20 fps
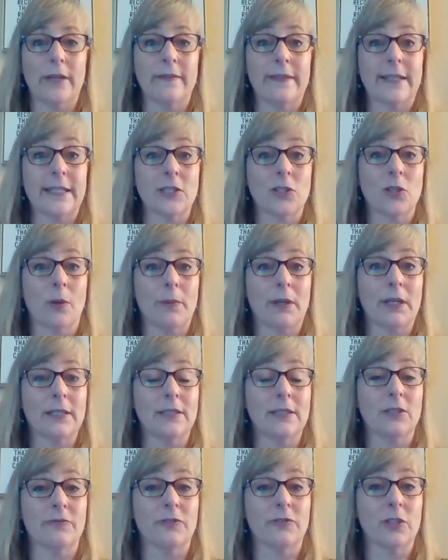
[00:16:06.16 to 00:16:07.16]
waiting, so I'm going to
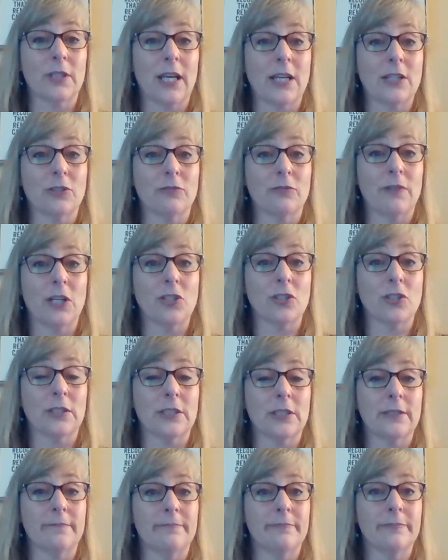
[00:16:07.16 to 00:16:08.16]
defer that to
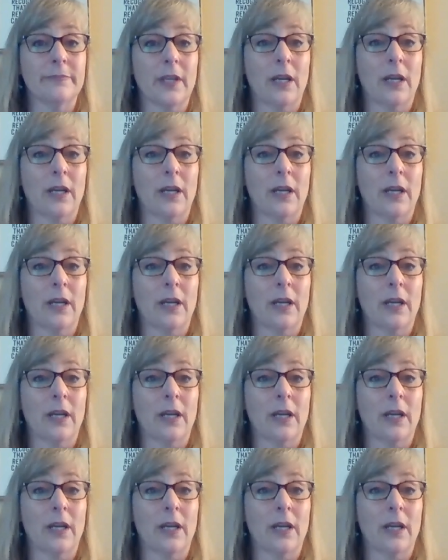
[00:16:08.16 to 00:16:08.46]
Rachel and